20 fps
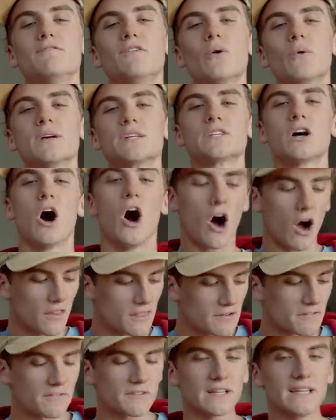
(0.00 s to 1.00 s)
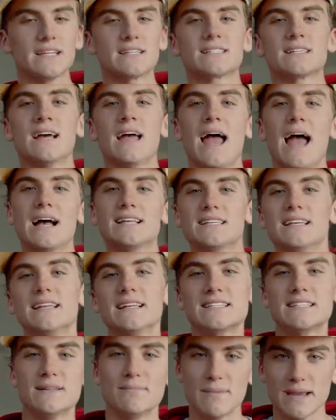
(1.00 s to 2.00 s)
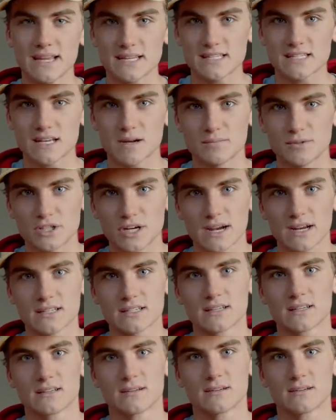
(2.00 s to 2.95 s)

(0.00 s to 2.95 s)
focus on the fleece as it is the main subject.